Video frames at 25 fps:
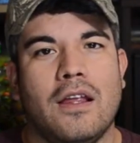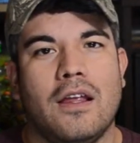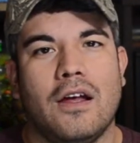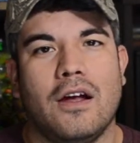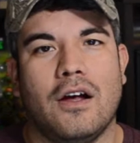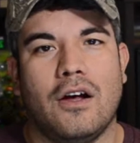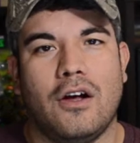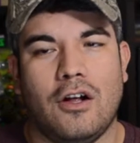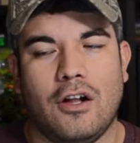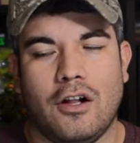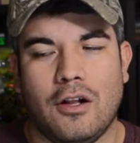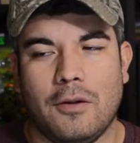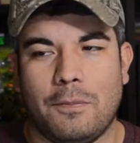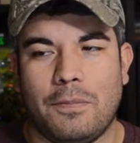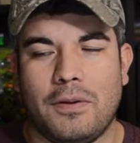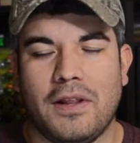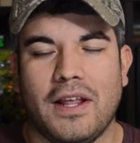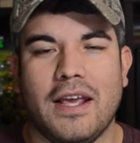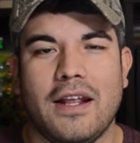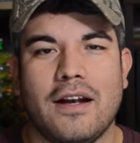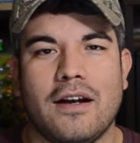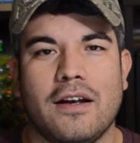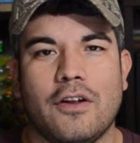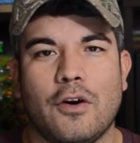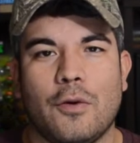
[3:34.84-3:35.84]
I'll play
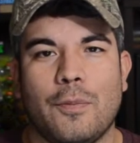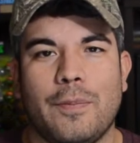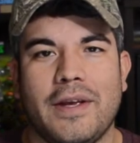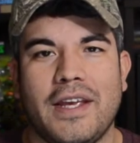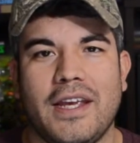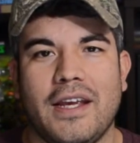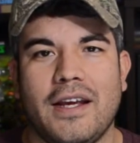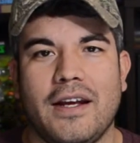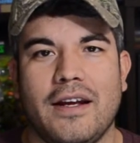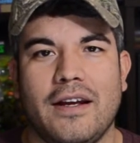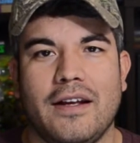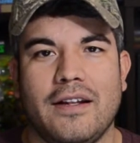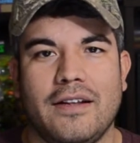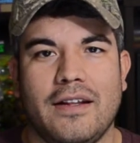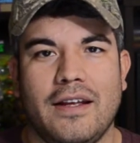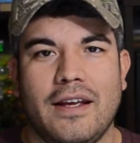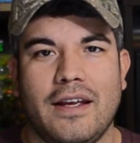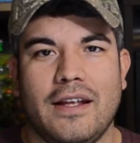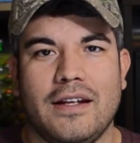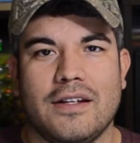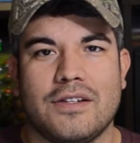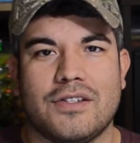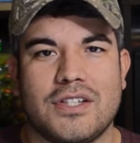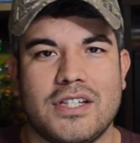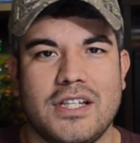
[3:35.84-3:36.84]
it a little bit and
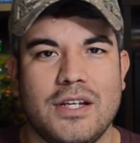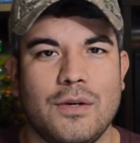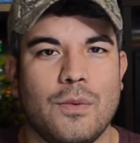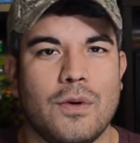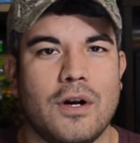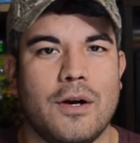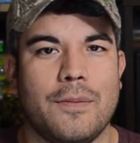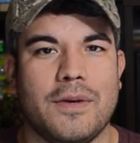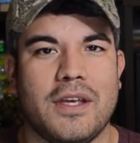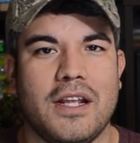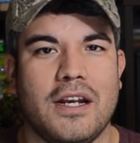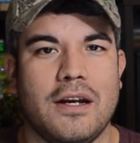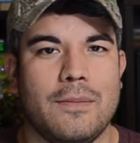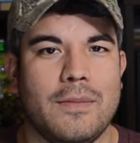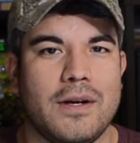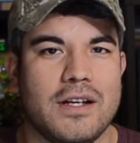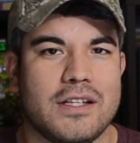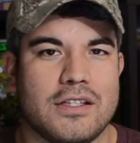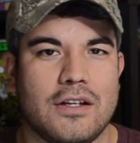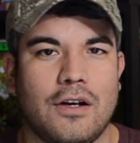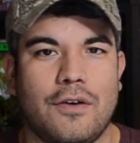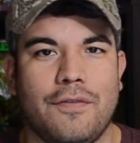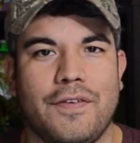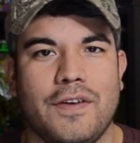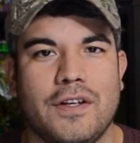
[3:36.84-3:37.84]
then see what I'm getting
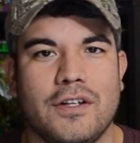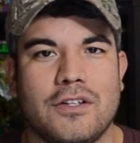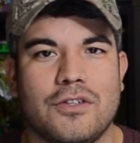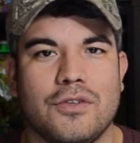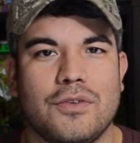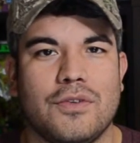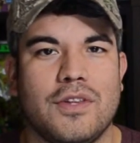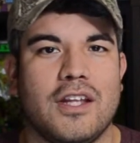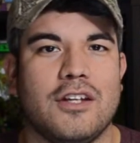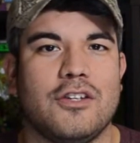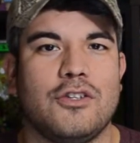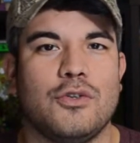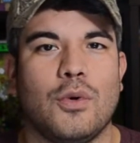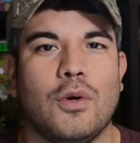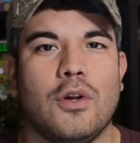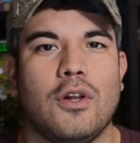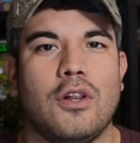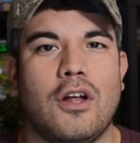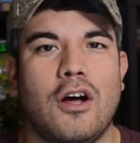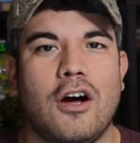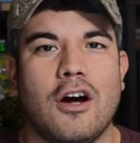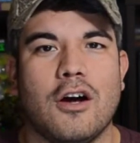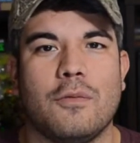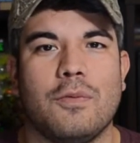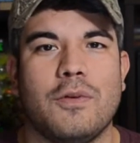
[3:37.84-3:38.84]
myself into, then do a
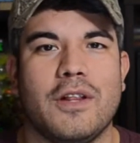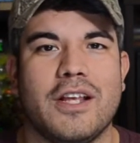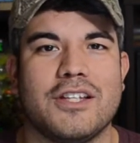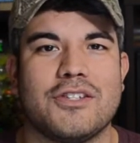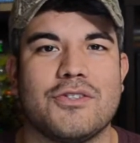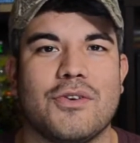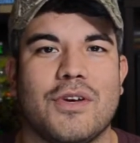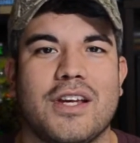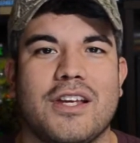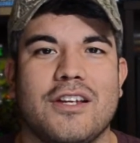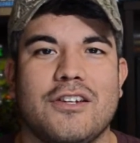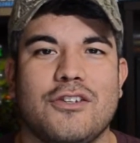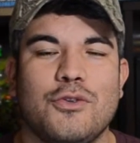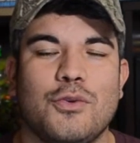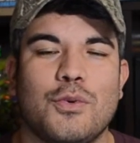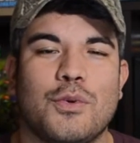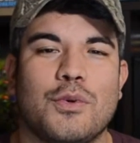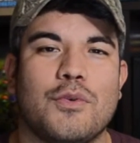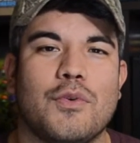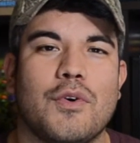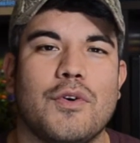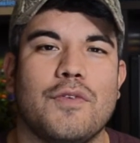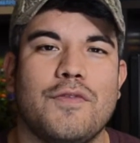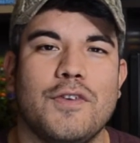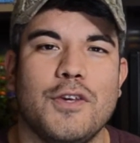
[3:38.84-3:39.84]
long play so I can do a
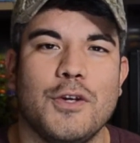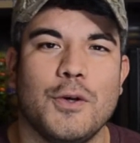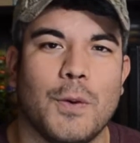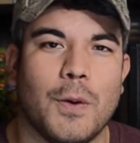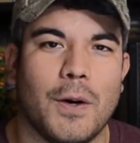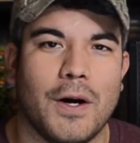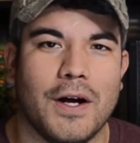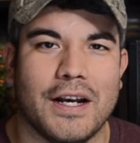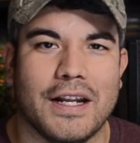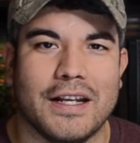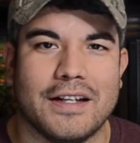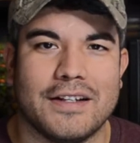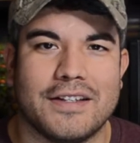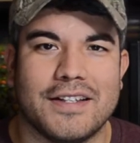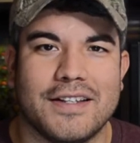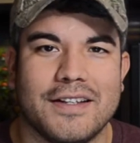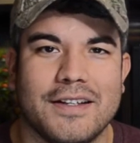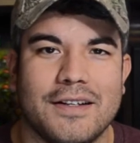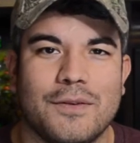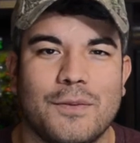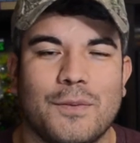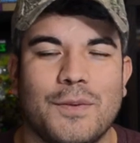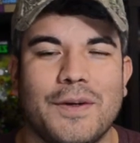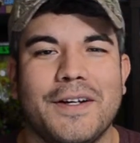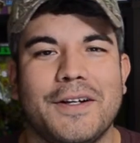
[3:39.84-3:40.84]
review on it.
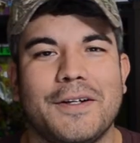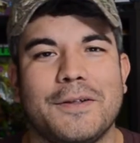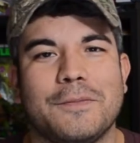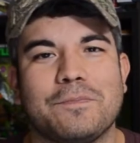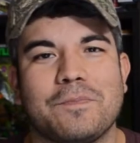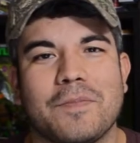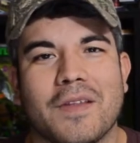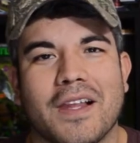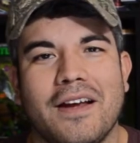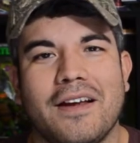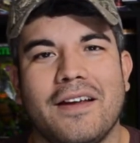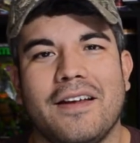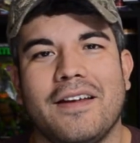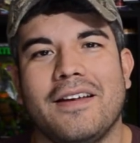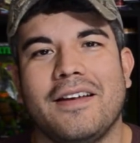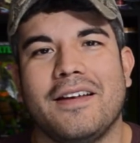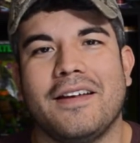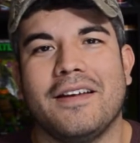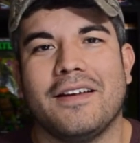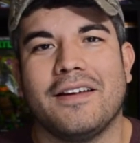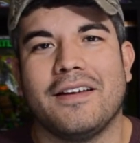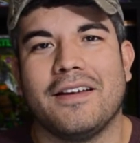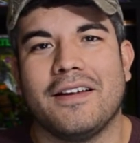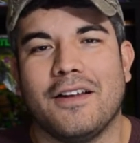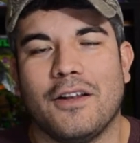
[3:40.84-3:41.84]
Well,
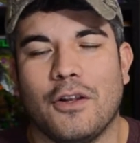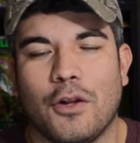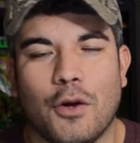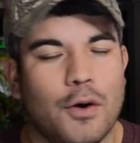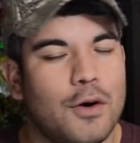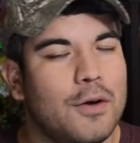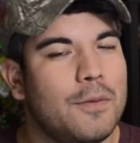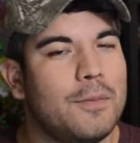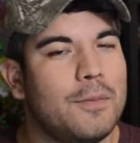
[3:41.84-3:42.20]
lo and